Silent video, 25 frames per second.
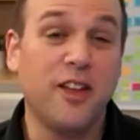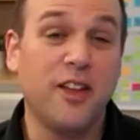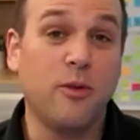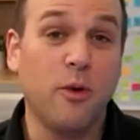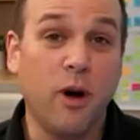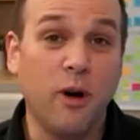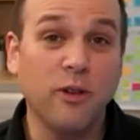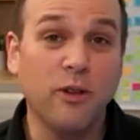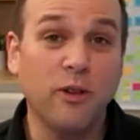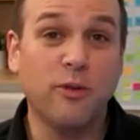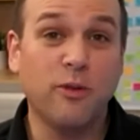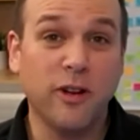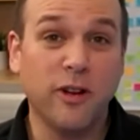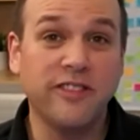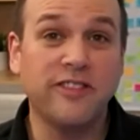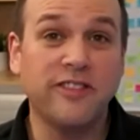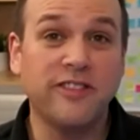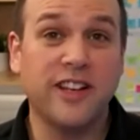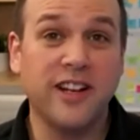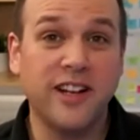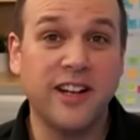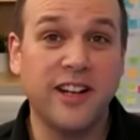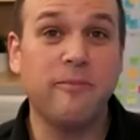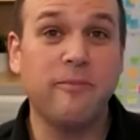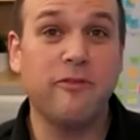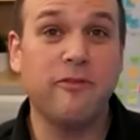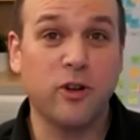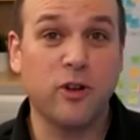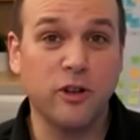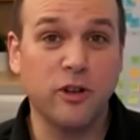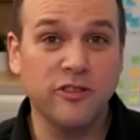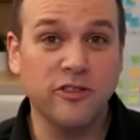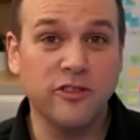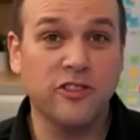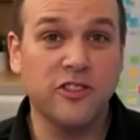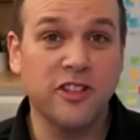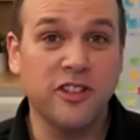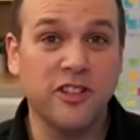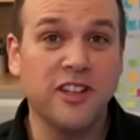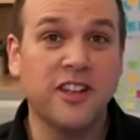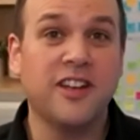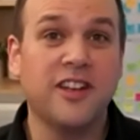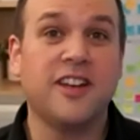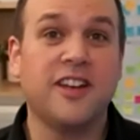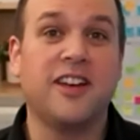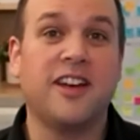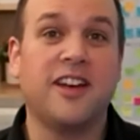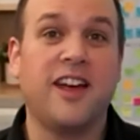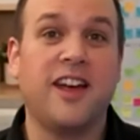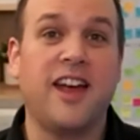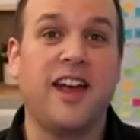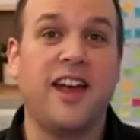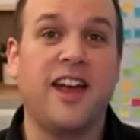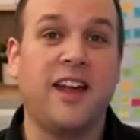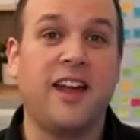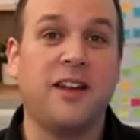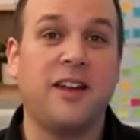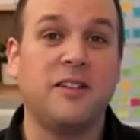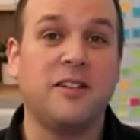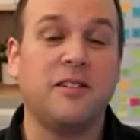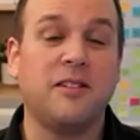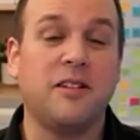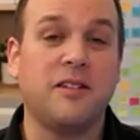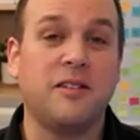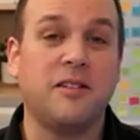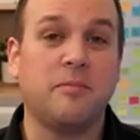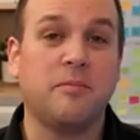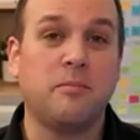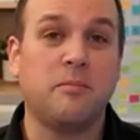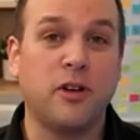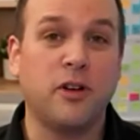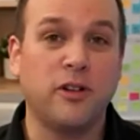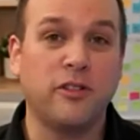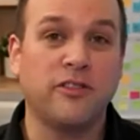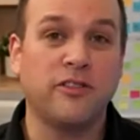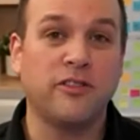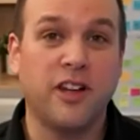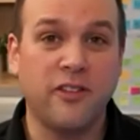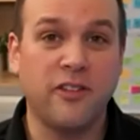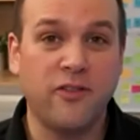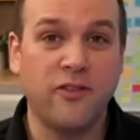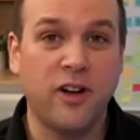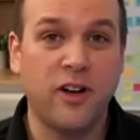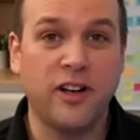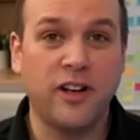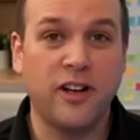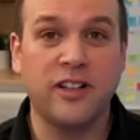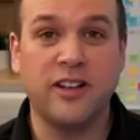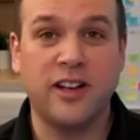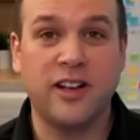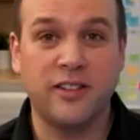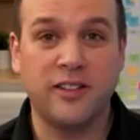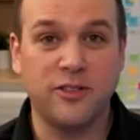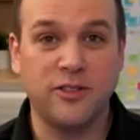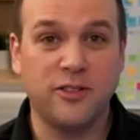You always want to set it up first and put yourself on it,